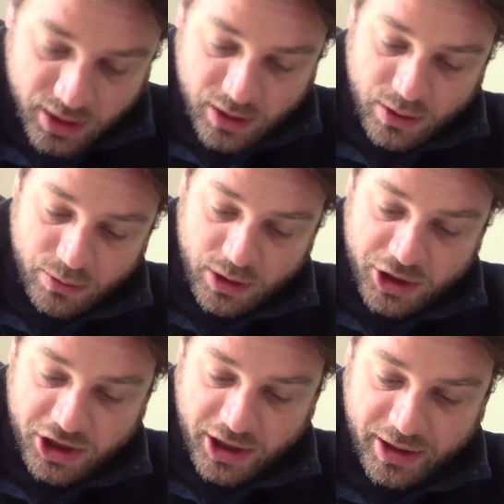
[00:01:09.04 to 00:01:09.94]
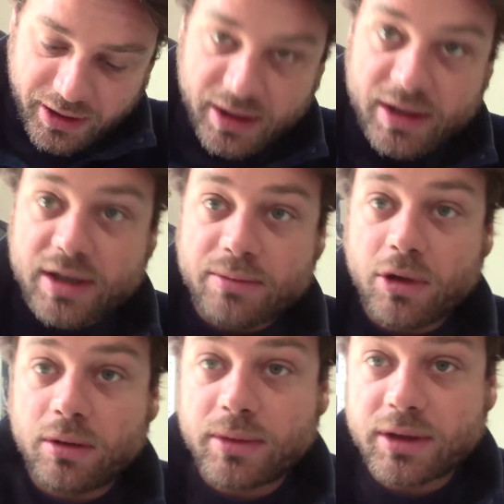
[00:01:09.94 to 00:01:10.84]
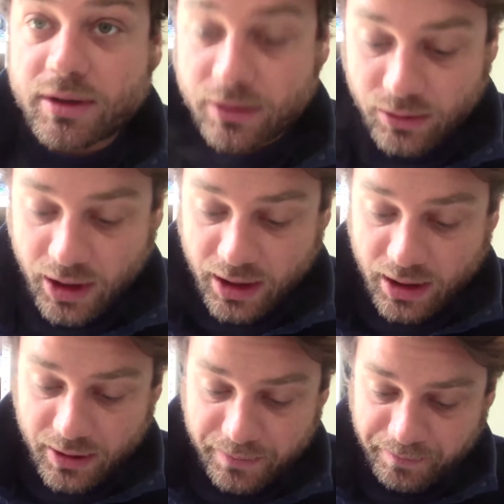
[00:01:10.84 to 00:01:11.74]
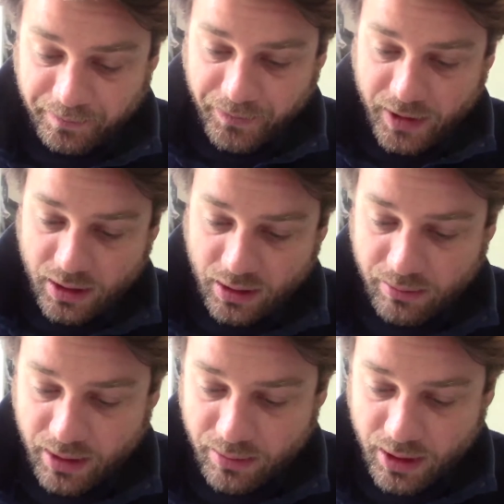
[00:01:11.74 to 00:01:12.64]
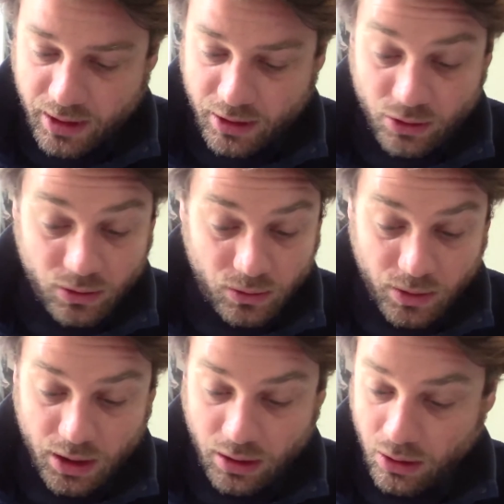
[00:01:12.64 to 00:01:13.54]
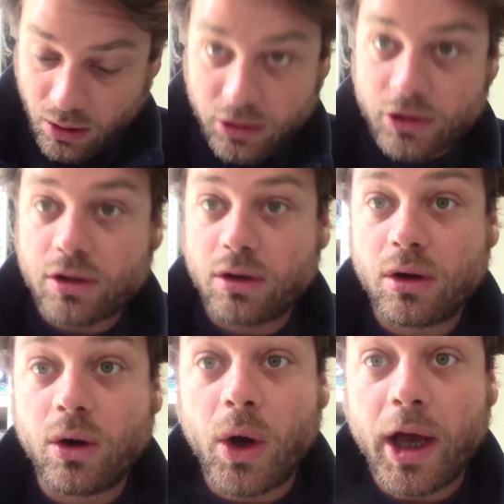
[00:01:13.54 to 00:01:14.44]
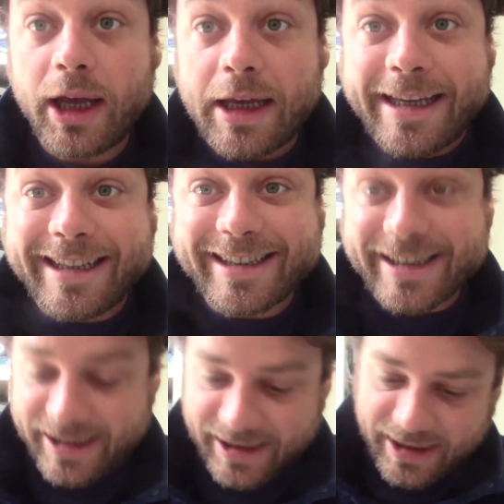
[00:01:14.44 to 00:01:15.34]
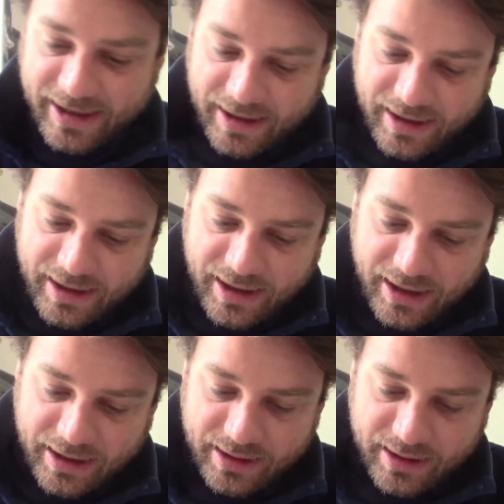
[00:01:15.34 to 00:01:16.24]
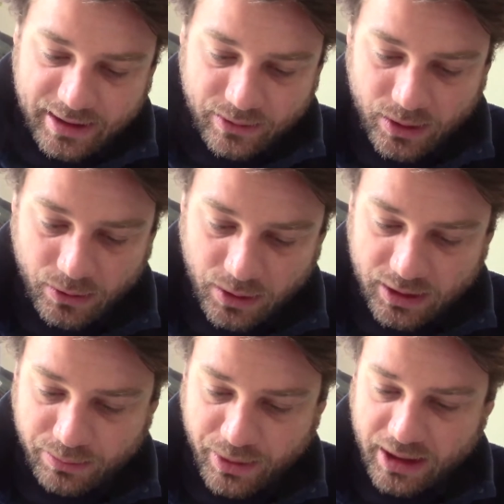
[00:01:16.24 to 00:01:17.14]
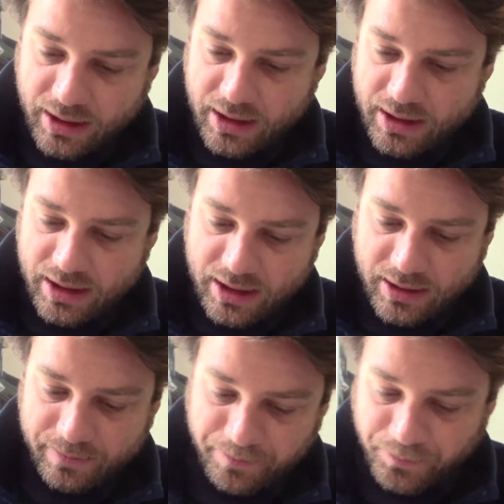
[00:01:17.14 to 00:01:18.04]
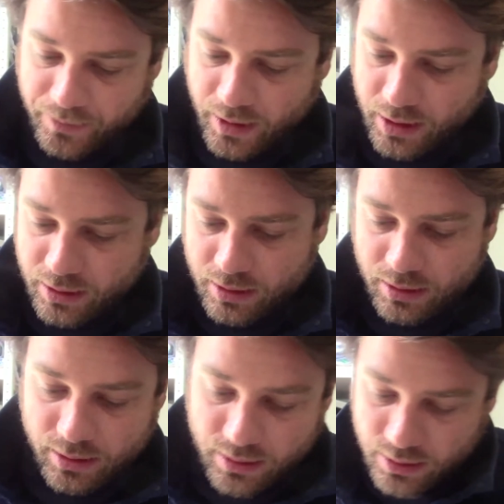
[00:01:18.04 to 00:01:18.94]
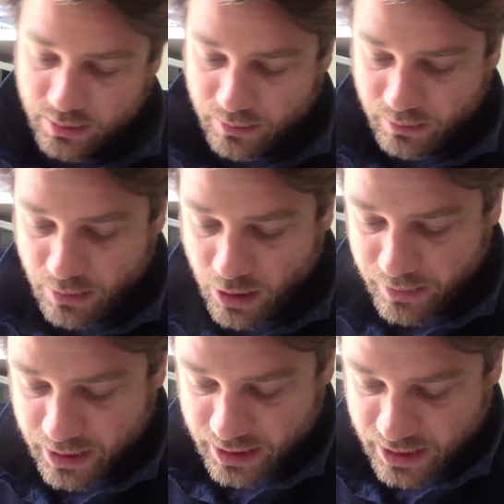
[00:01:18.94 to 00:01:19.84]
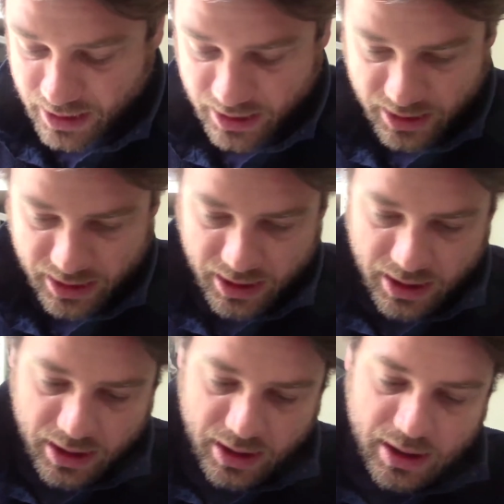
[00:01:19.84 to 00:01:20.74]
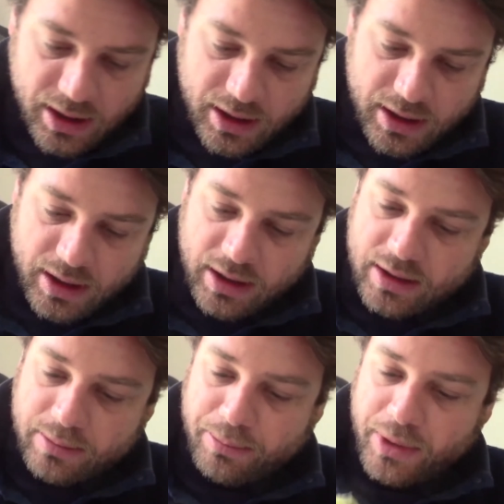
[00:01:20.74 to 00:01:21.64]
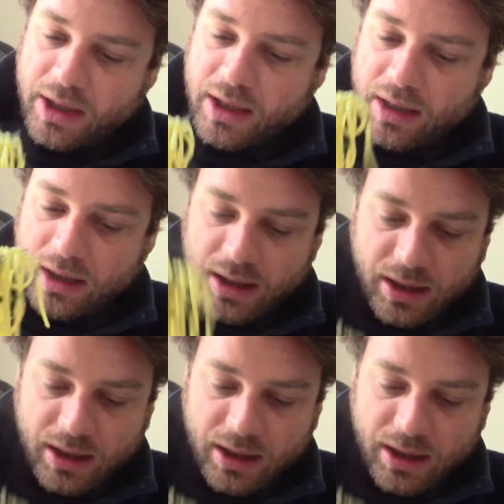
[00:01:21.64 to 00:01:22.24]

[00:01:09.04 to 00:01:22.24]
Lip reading: we will share this moment together, and maybe you will also eat, and we will spend this moment speaking